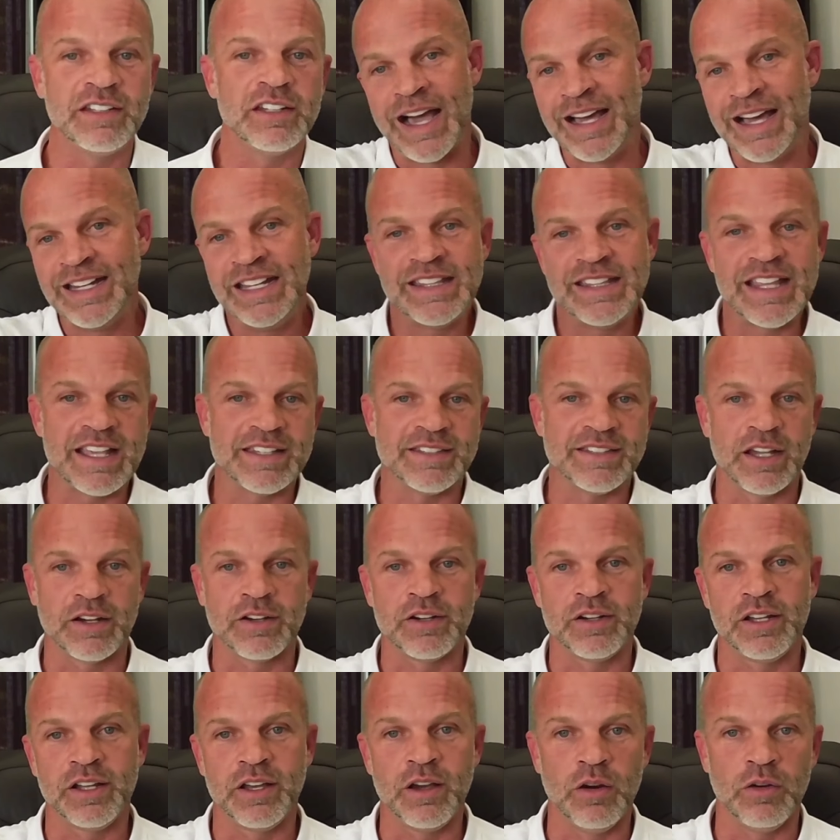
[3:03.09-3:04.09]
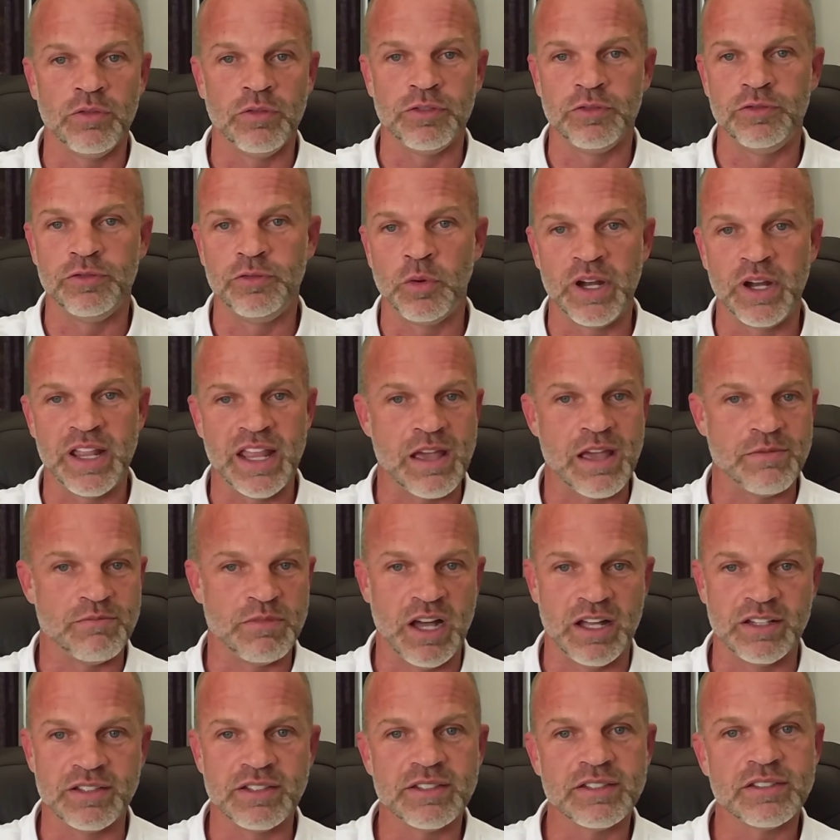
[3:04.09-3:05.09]
I need that sucker to go for 48
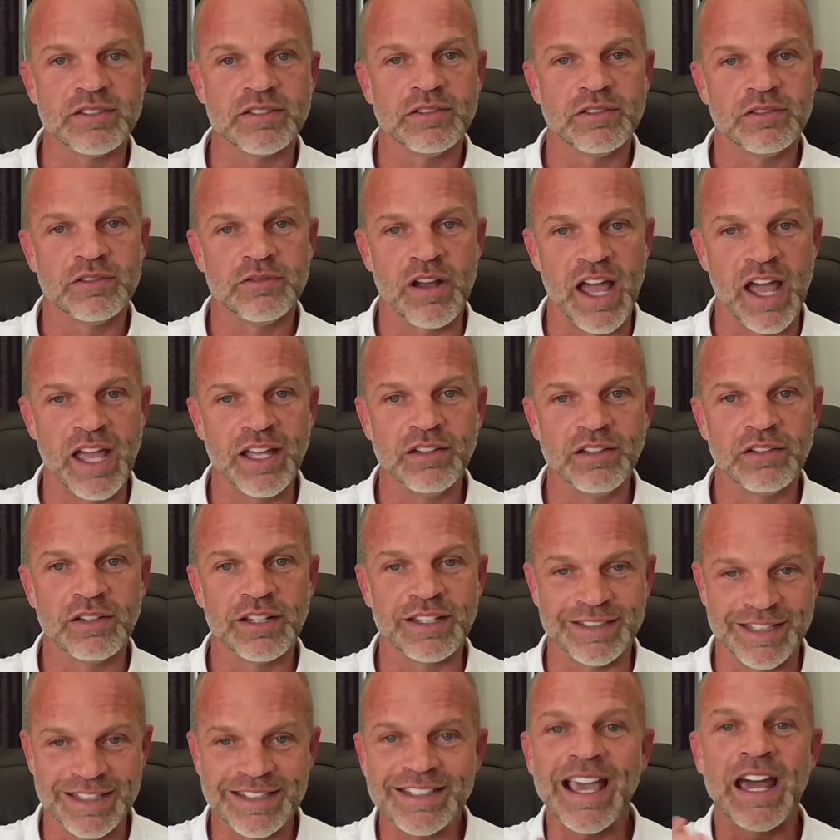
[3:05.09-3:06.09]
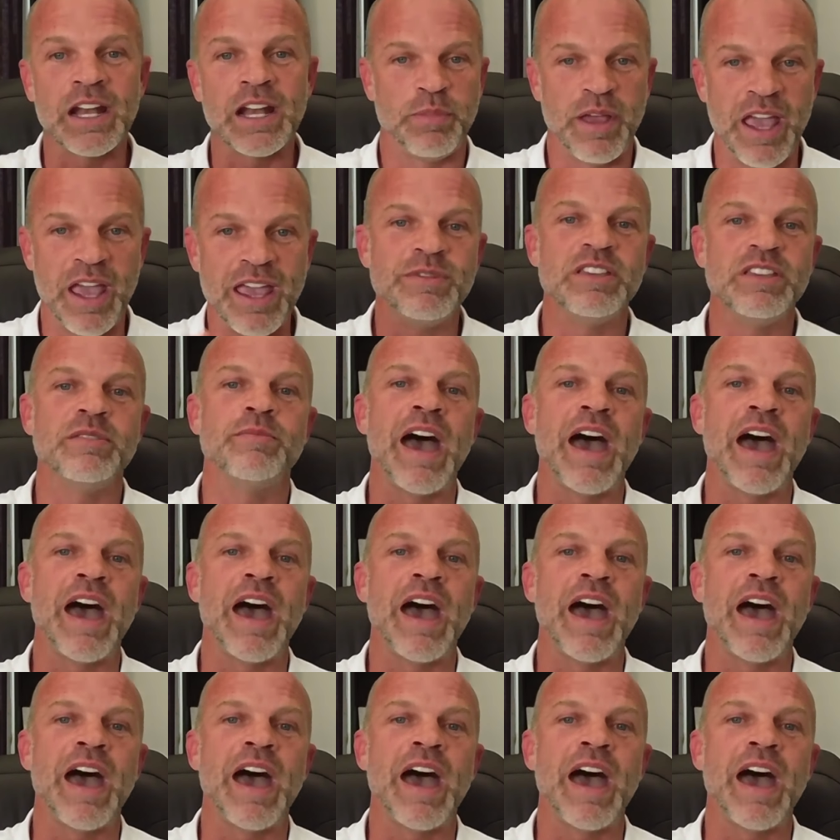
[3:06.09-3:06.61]
months right? Because it's got to pay me